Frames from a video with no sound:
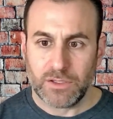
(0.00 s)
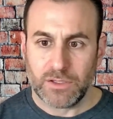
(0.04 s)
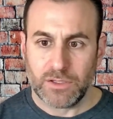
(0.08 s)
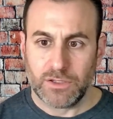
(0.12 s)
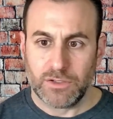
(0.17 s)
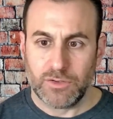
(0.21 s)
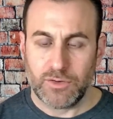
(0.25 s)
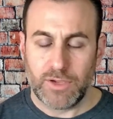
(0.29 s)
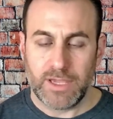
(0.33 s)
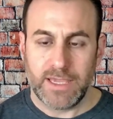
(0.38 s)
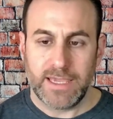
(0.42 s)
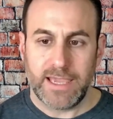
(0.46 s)

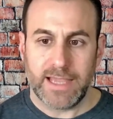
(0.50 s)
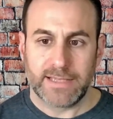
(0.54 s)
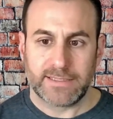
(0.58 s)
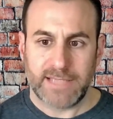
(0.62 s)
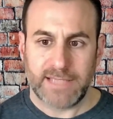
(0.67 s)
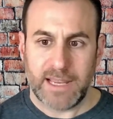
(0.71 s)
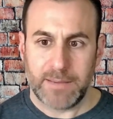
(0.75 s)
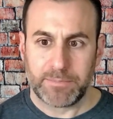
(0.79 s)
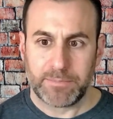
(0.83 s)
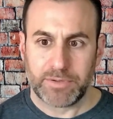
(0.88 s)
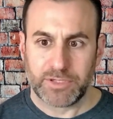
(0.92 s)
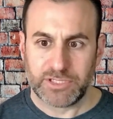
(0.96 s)
you can get
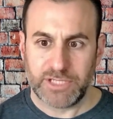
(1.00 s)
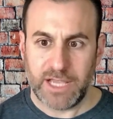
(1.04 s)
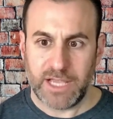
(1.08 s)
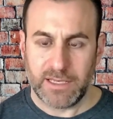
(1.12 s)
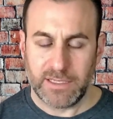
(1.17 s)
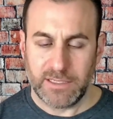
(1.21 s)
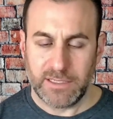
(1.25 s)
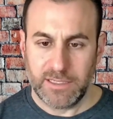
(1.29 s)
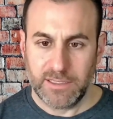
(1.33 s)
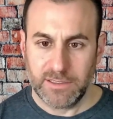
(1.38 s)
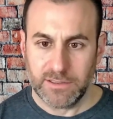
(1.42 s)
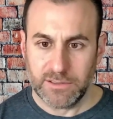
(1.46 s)
10%
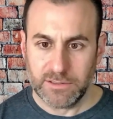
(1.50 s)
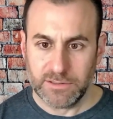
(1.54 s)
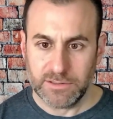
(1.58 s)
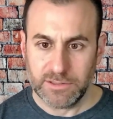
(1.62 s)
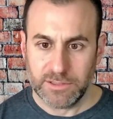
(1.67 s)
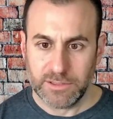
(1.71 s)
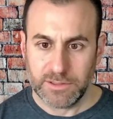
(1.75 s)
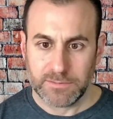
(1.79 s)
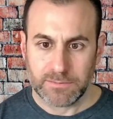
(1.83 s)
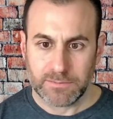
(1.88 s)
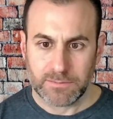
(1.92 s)
yield